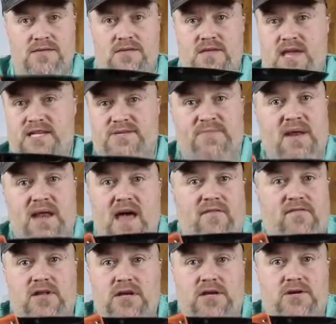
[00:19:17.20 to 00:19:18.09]
It's been
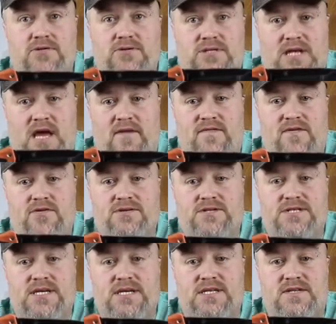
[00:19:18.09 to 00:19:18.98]
heavily used. I've
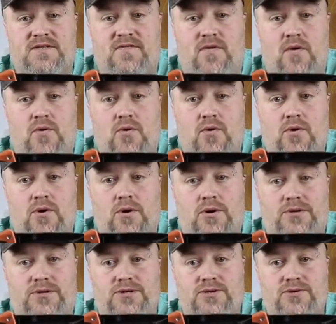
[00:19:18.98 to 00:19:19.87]
used this
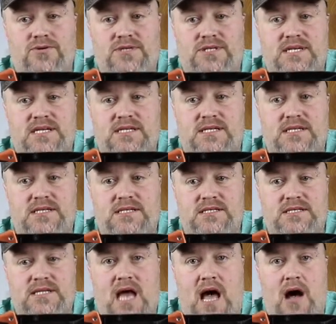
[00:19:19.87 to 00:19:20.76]
for 2
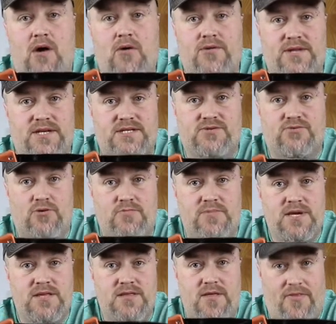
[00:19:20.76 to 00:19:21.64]
seasons now. This will
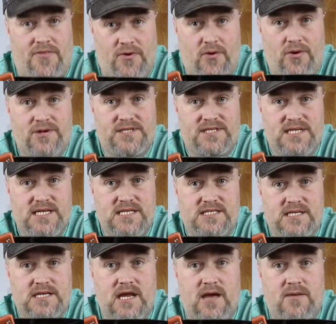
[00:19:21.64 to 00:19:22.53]
be the 3rd
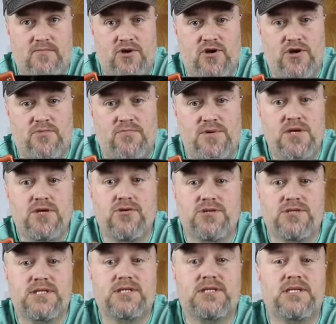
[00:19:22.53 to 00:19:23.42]
season I'm going to be
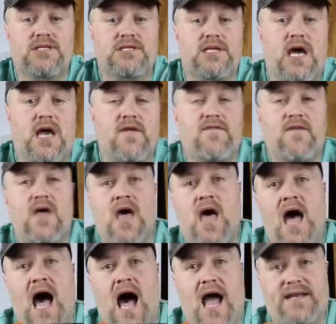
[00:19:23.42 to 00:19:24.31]
using this knife.
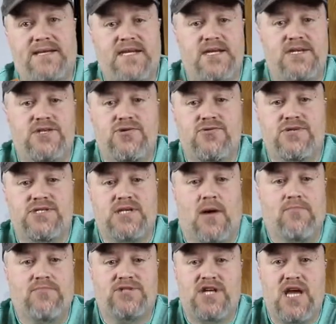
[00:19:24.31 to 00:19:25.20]
I did do
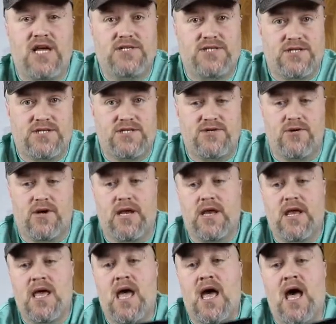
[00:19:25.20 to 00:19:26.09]
some changes to
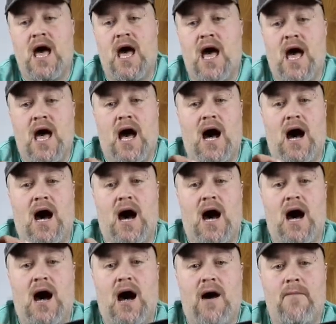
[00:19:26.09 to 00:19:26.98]
it.
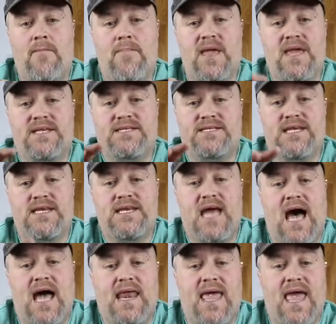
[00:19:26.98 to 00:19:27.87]
It did
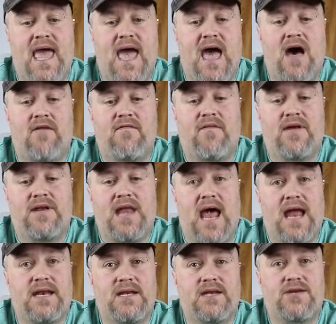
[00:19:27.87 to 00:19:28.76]
not have a
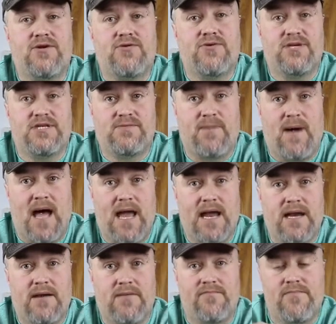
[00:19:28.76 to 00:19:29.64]
90-degree
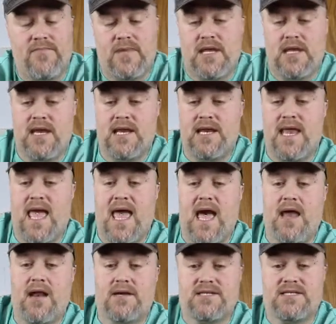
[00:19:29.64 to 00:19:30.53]
spine. It
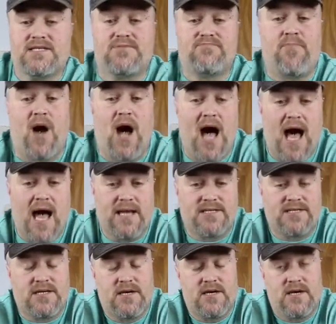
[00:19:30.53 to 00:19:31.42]
had a spot